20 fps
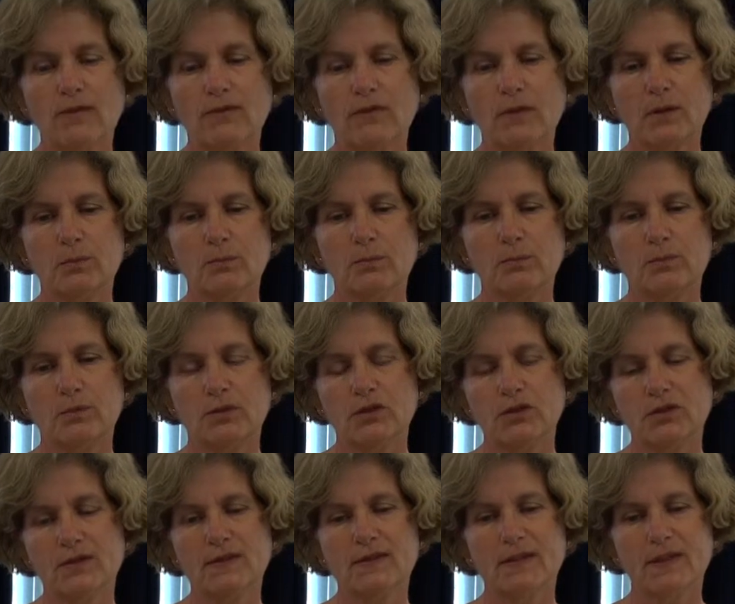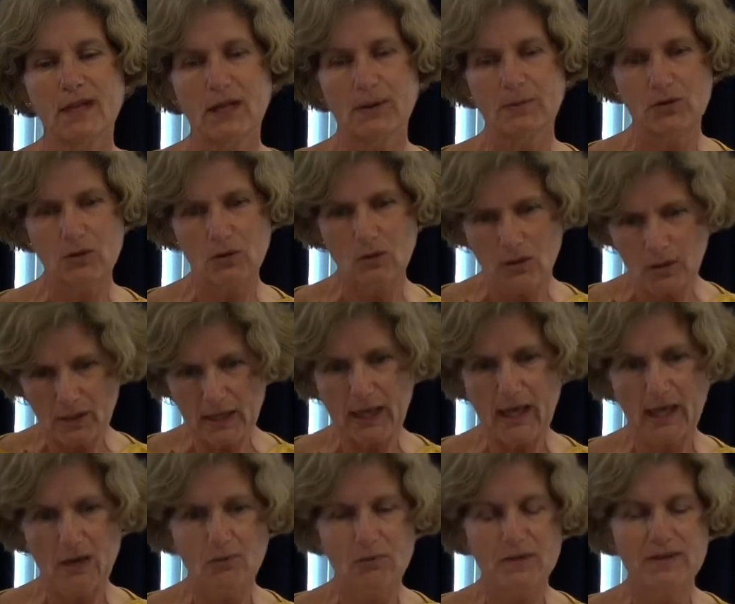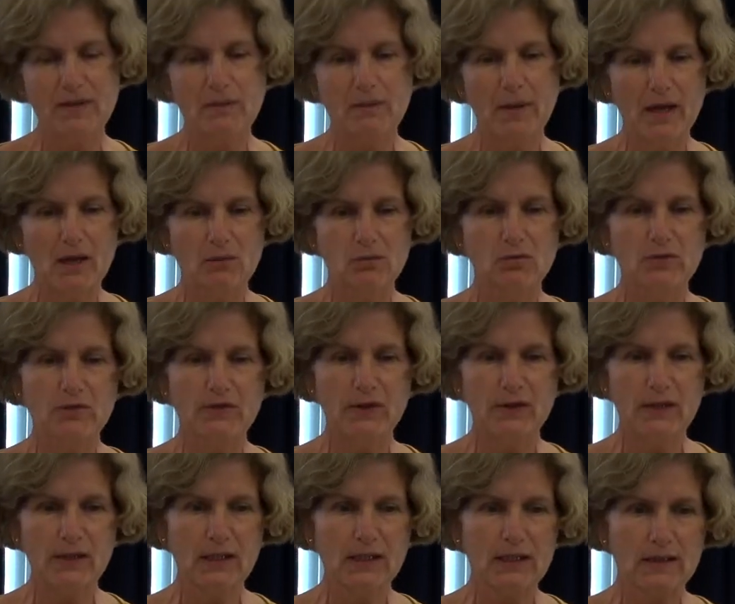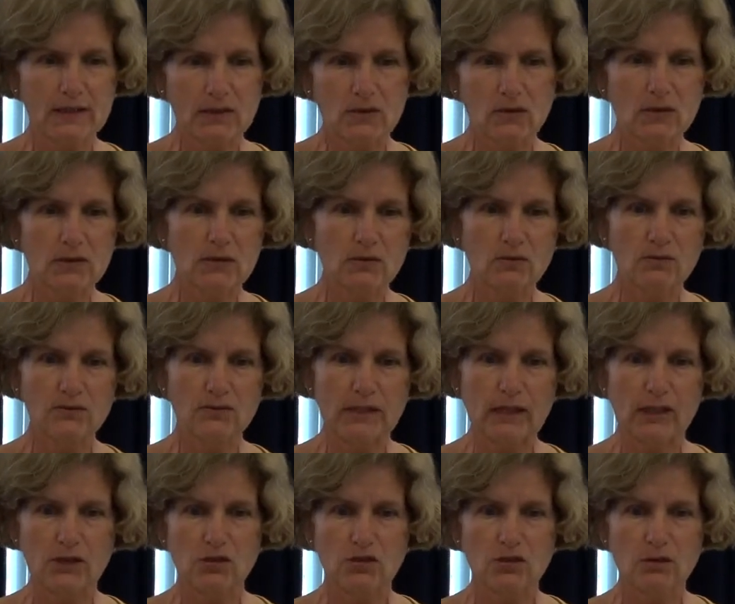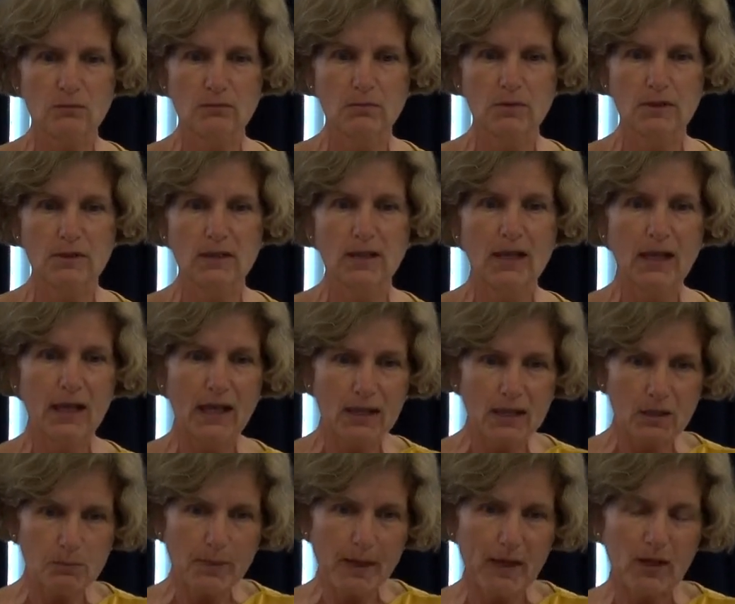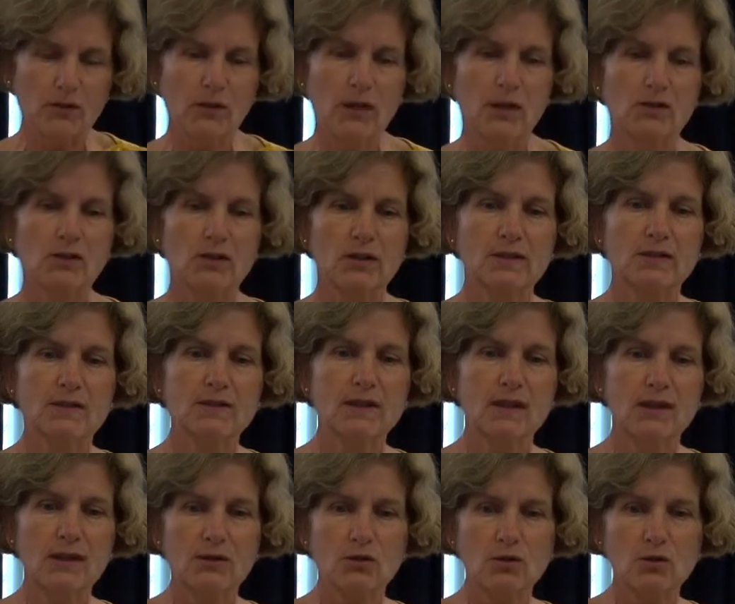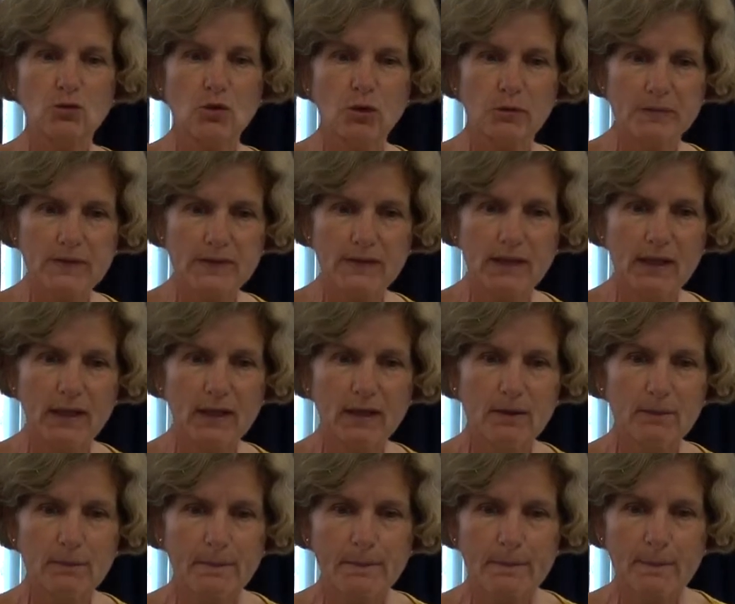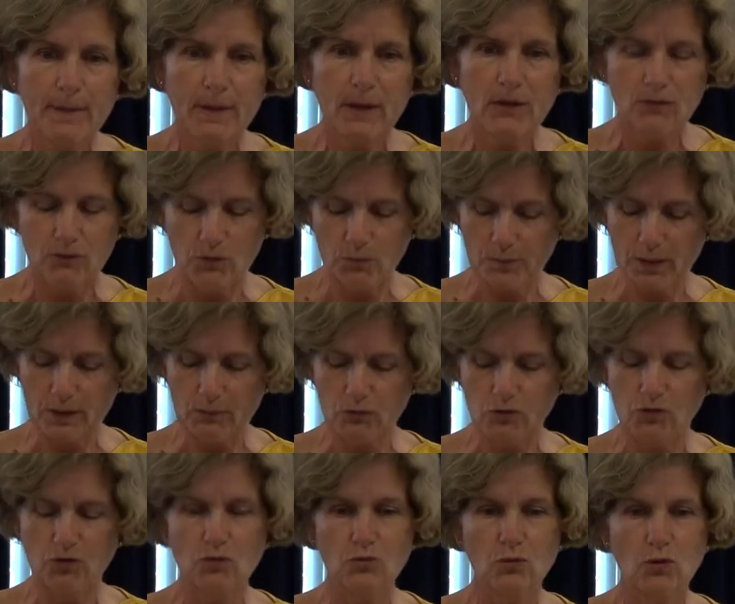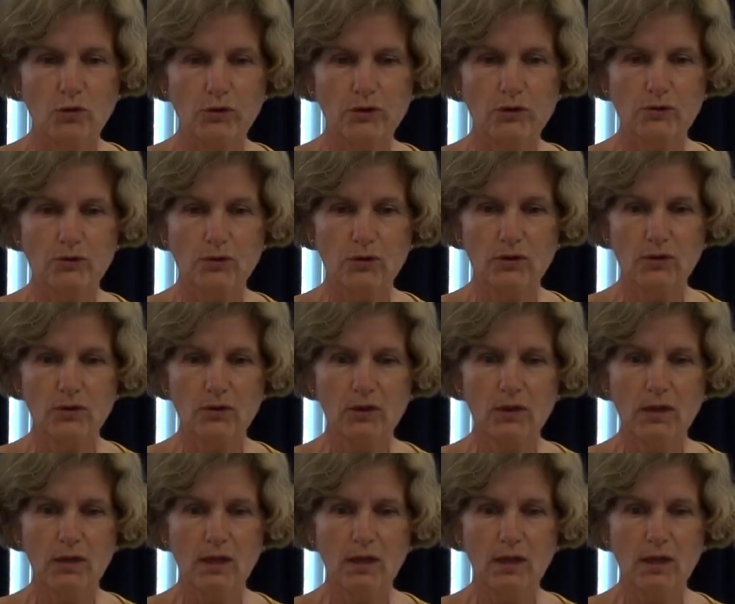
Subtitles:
of the producers that comes along came with some animals so the kids could sort of touch them. And in the background, you can see there are crops there for people to walk through.